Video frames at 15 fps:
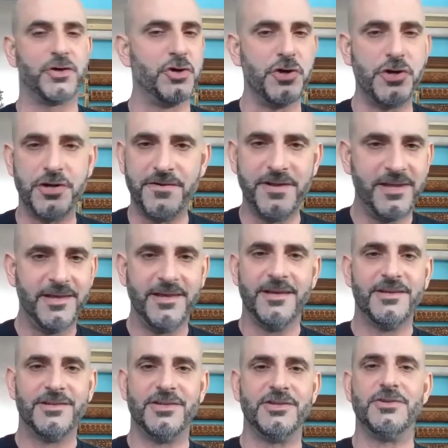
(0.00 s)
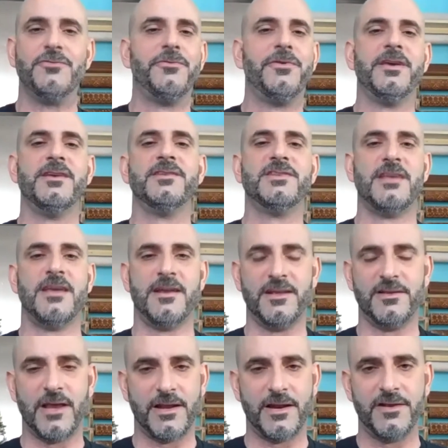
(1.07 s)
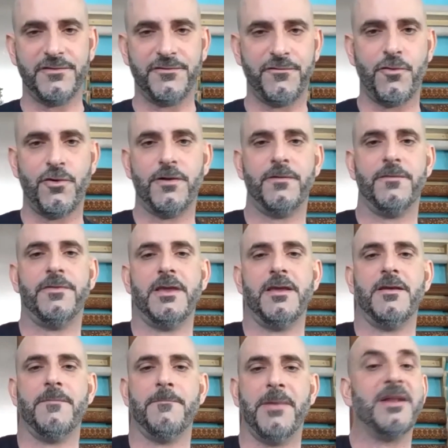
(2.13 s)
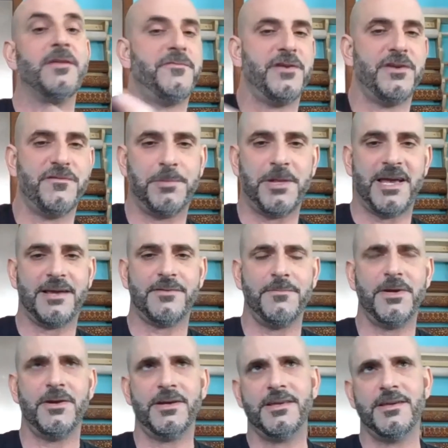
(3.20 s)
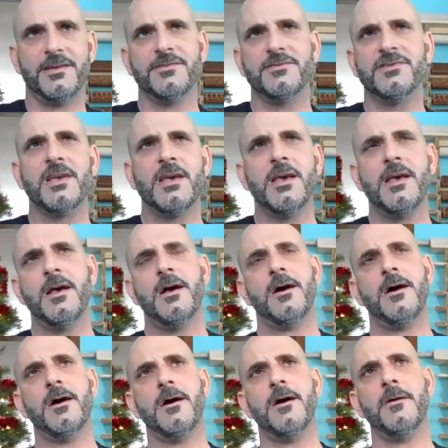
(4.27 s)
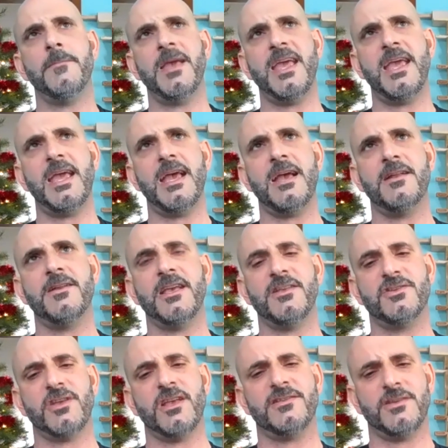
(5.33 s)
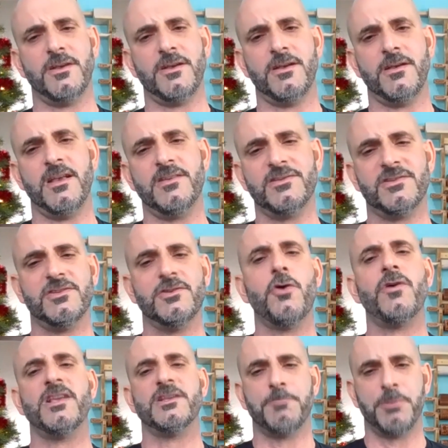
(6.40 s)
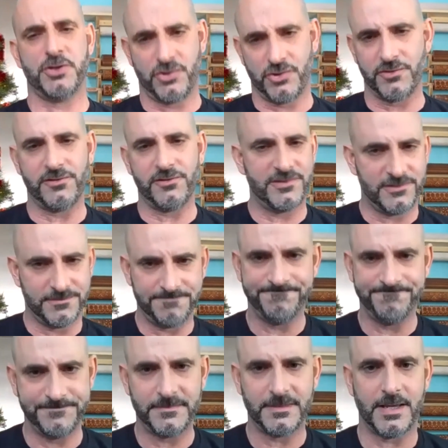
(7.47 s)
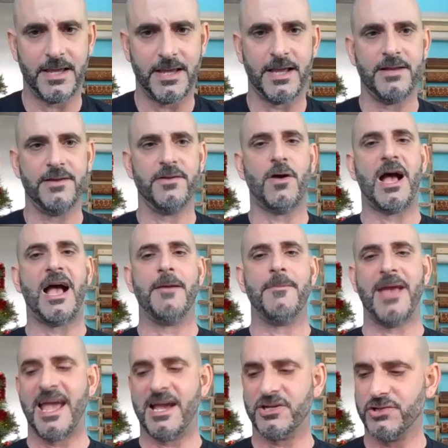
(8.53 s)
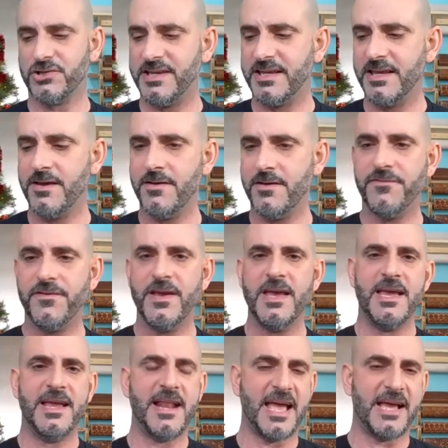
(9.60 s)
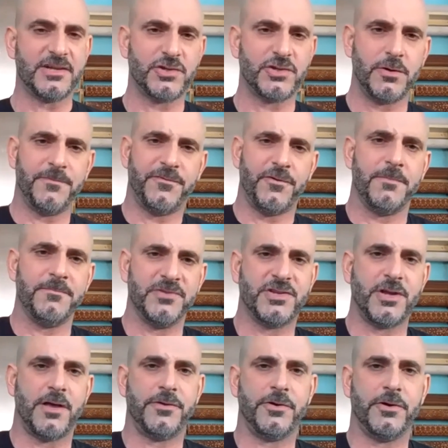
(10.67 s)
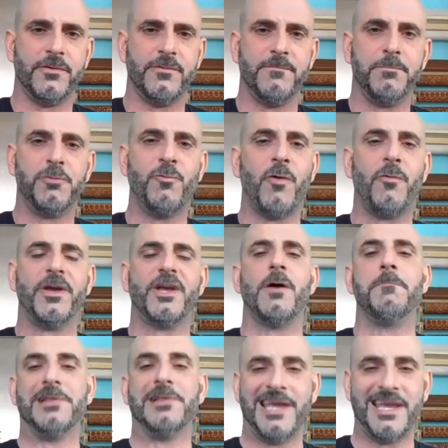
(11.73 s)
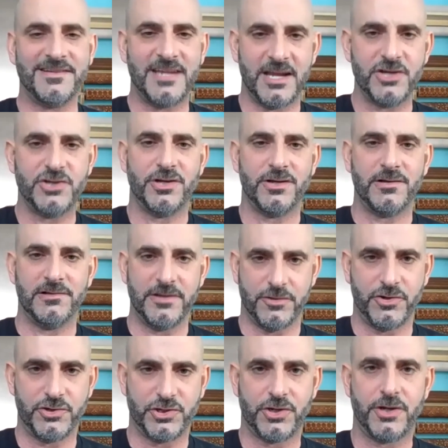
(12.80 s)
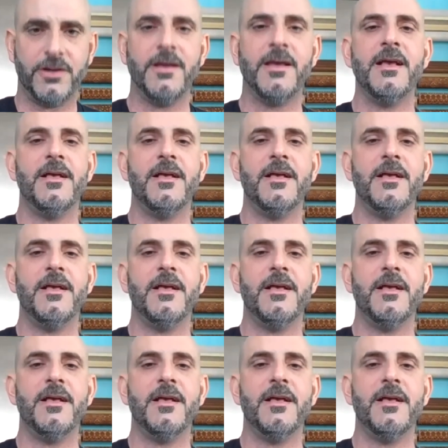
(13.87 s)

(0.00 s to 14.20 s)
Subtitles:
good to do this and it's for the benefit of Black Americans. And it's known as paternalism. And I actually give an excerpt from Southern, what we call plantation literature,